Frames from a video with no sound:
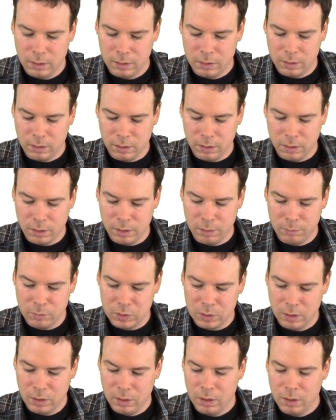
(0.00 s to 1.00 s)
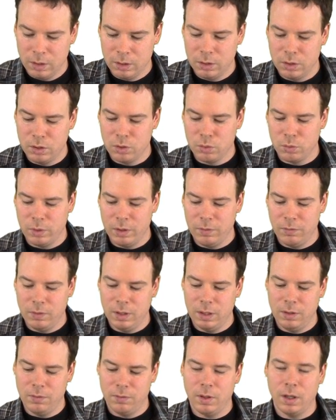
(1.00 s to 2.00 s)
times the
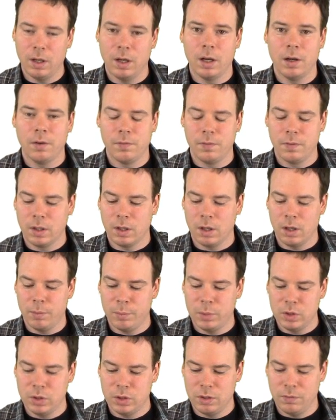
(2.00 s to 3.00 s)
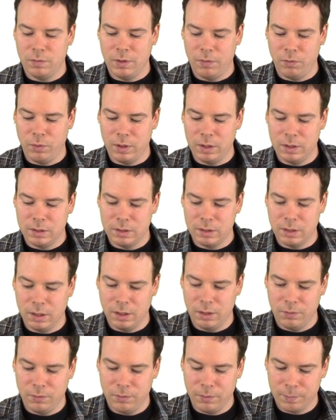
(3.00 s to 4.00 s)
derivative of the composition of f with
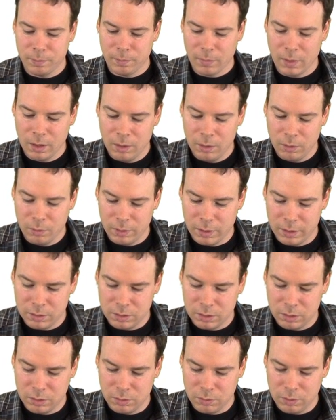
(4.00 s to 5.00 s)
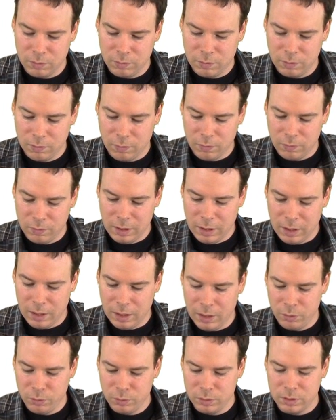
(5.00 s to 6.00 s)
itself. Well, that's the derivative of the
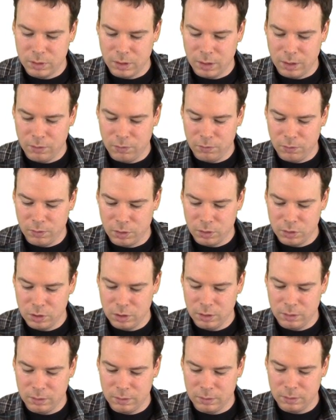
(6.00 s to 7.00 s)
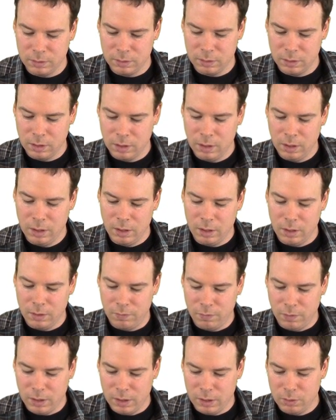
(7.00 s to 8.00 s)
outside function
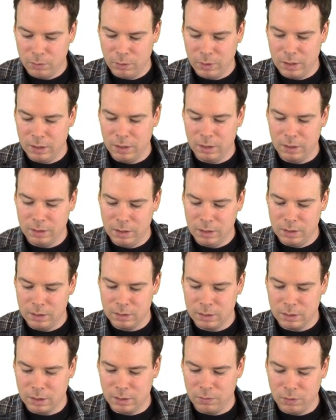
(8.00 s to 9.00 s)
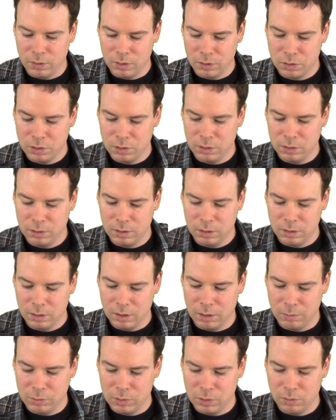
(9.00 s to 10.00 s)
evaluated at the inside function
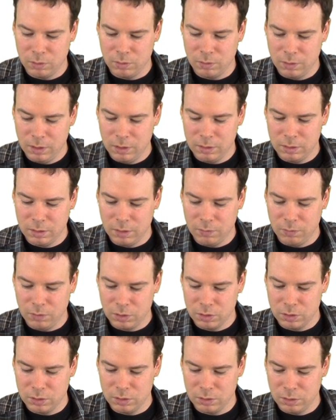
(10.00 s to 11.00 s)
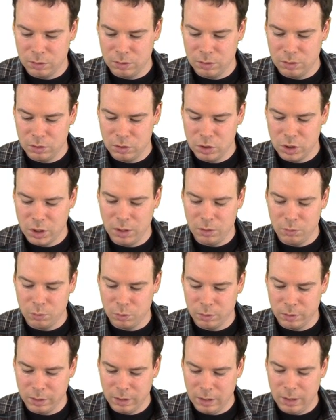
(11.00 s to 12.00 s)
times the derivative of the inside function. So this is a chain
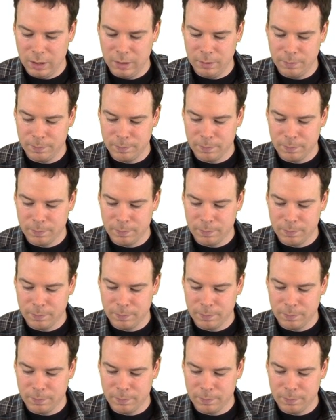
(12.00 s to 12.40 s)
rule again.